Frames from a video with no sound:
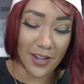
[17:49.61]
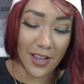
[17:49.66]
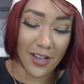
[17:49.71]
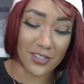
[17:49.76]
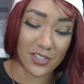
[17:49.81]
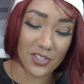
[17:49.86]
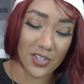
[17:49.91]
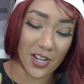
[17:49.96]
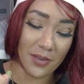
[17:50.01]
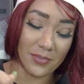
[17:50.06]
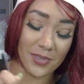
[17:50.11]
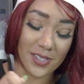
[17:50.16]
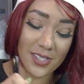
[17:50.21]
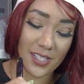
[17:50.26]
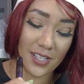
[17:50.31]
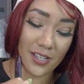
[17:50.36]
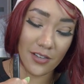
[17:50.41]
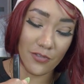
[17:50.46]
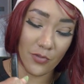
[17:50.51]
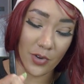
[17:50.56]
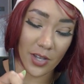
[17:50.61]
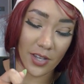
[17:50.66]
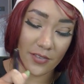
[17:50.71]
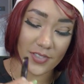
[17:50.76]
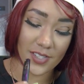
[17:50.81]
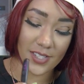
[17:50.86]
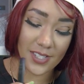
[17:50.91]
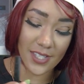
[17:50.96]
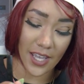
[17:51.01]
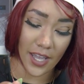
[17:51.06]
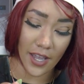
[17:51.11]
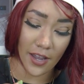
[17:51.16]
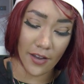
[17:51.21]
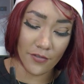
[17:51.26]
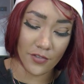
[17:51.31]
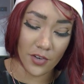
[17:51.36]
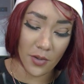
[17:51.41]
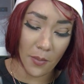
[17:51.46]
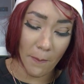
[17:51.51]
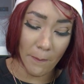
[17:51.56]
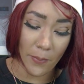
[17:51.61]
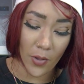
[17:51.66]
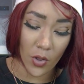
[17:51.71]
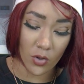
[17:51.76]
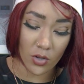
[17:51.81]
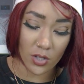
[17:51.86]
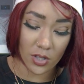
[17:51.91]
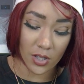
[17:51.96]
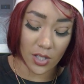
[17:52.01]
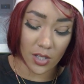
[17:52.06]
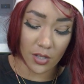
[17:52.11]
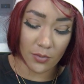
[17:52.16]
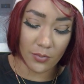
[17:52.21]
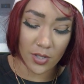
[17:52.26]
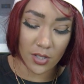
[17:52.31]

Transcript: now it's time to see if we have saved Bowl Club.